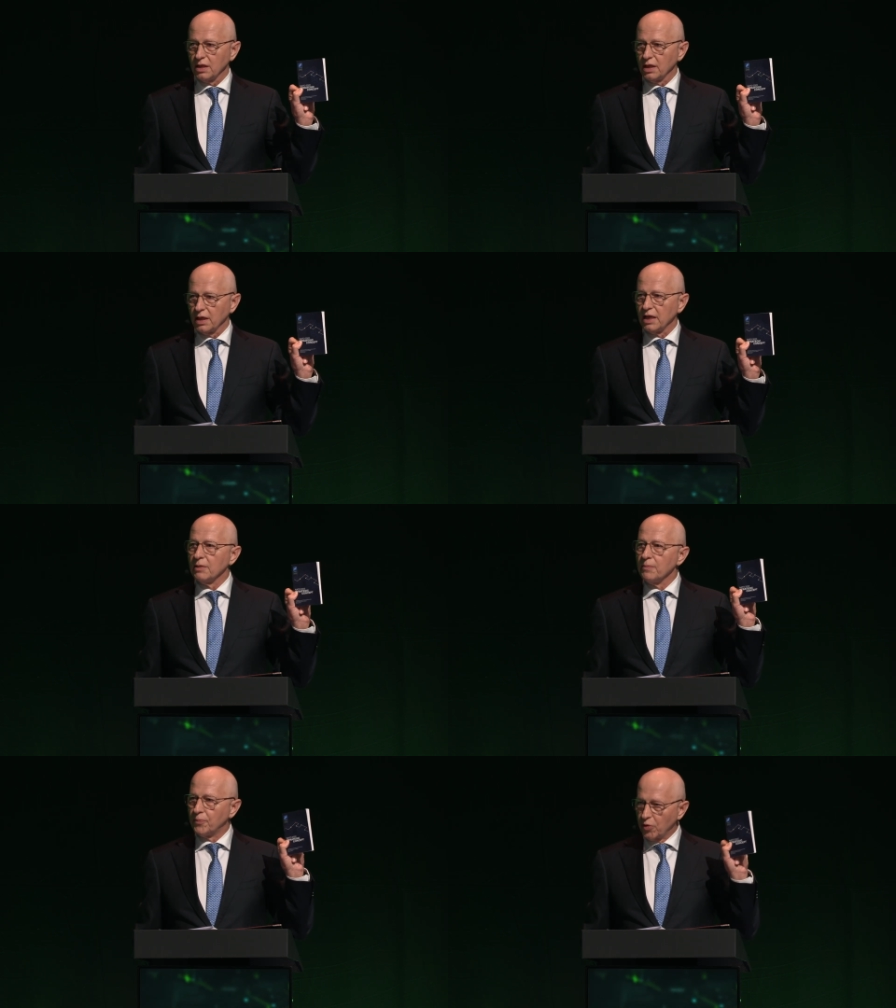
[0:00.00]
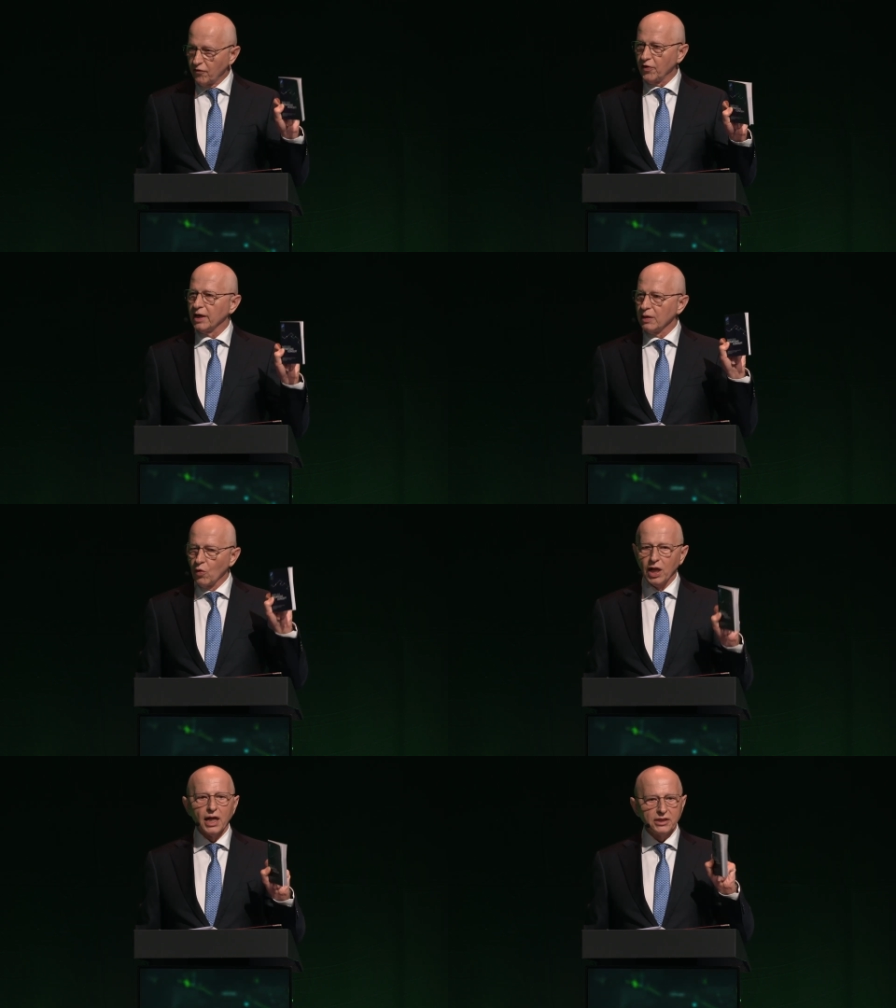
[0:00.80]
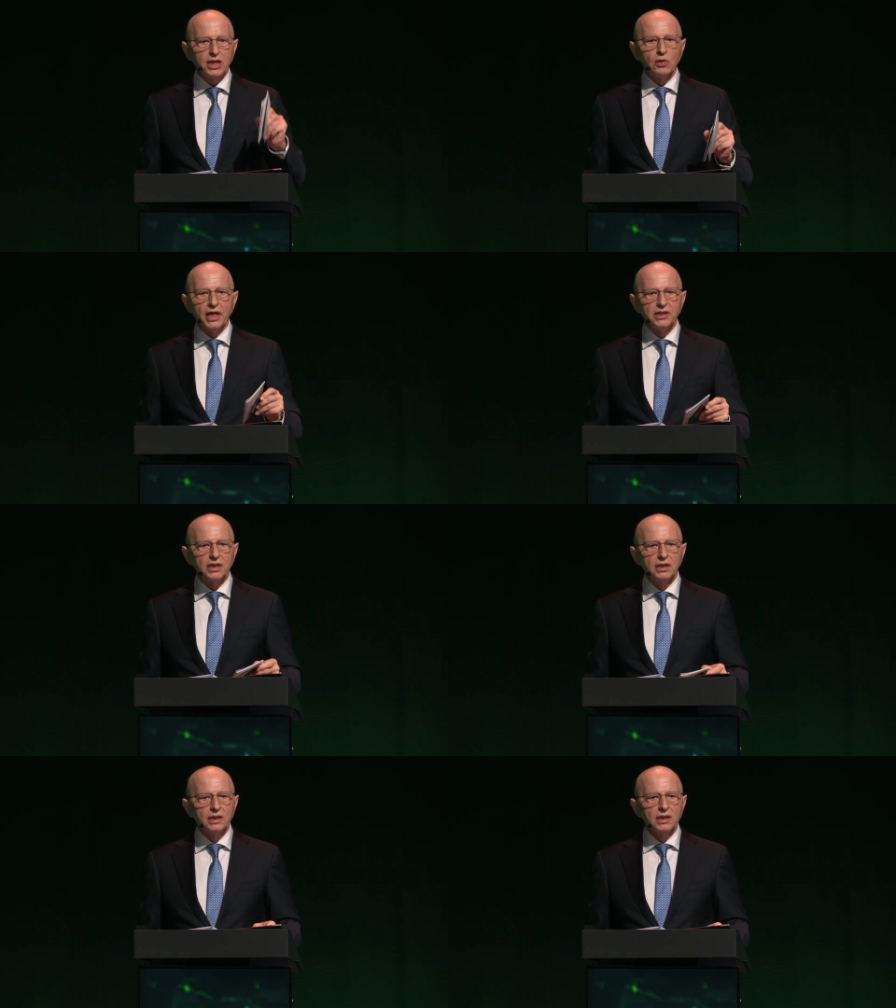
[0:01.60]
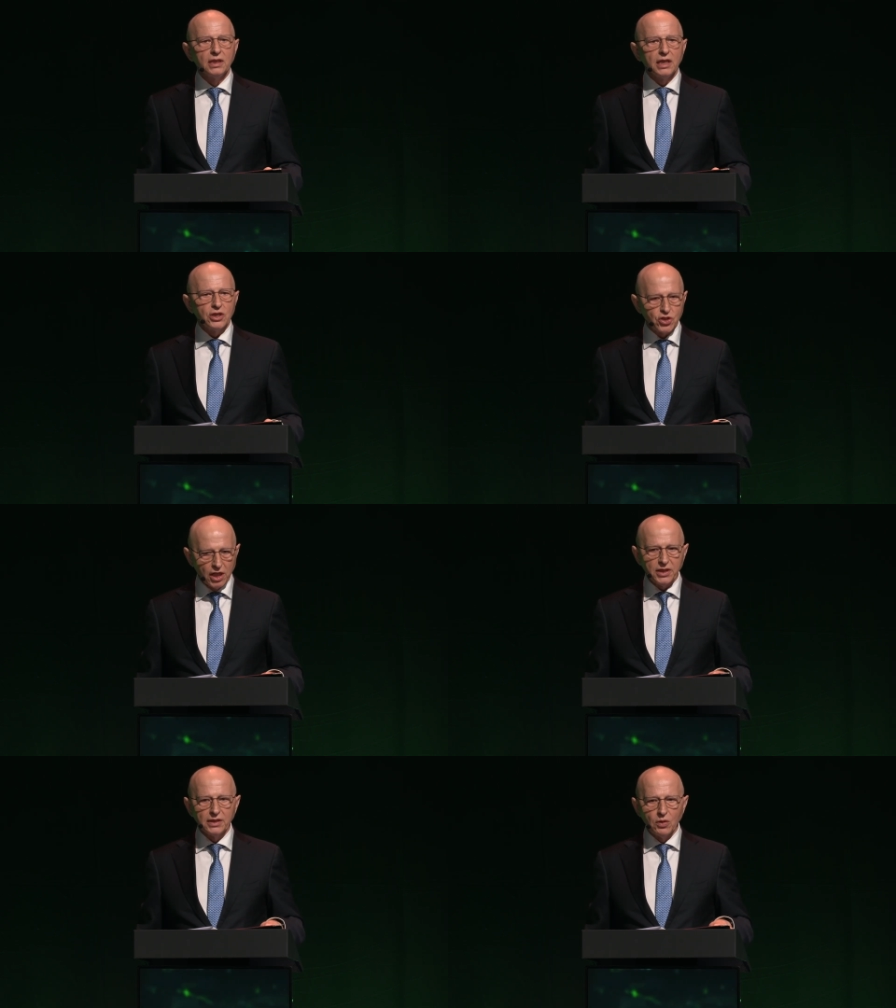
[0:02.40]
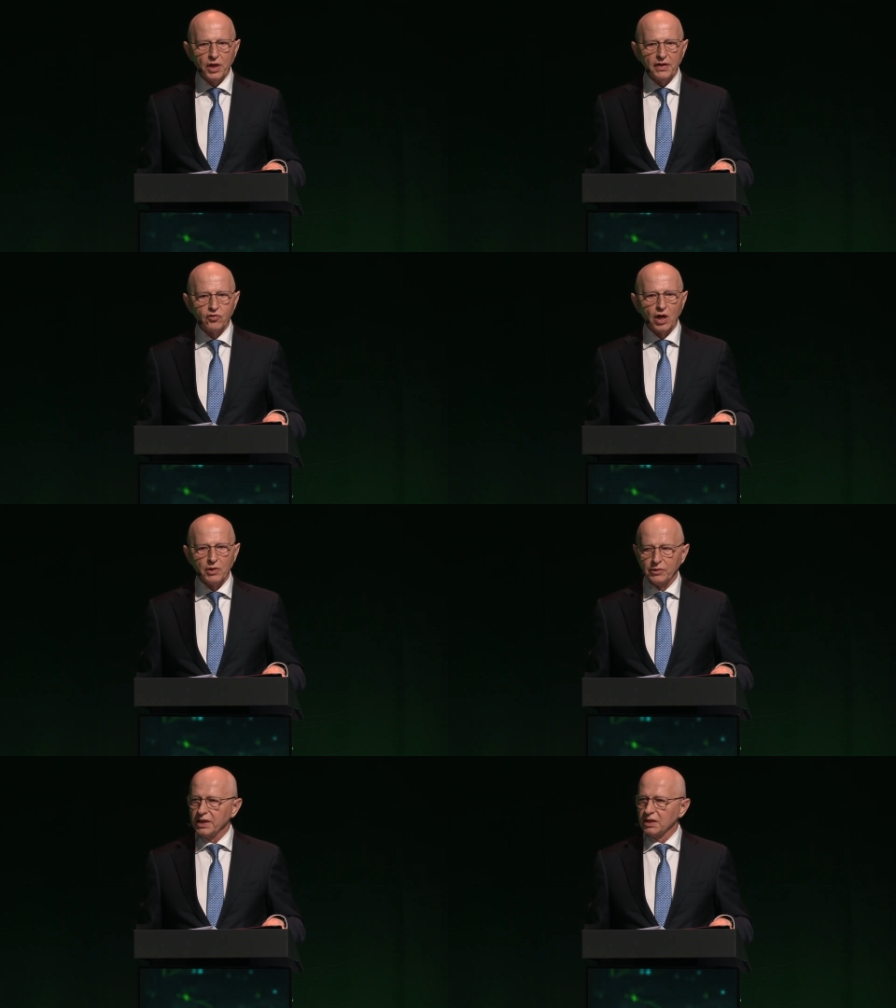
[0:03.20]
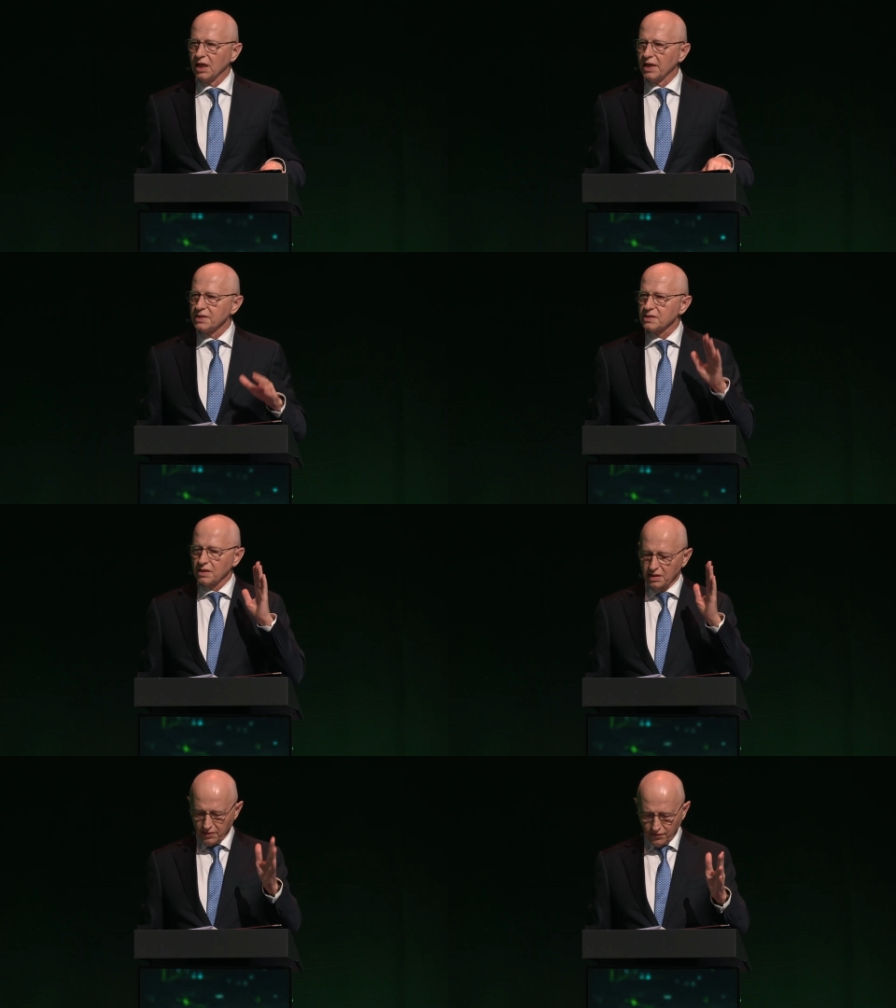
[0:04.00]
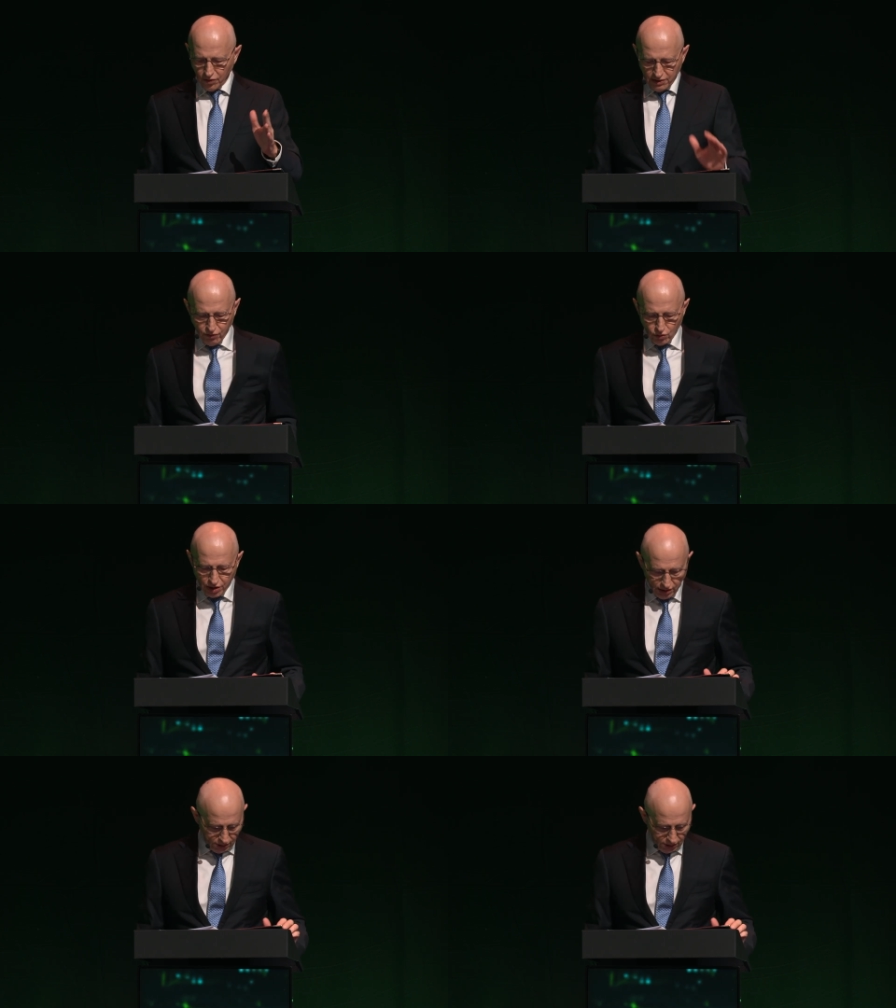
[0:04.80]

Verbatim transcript: and perfectly well articulated in charting the way for our great alliance for the future.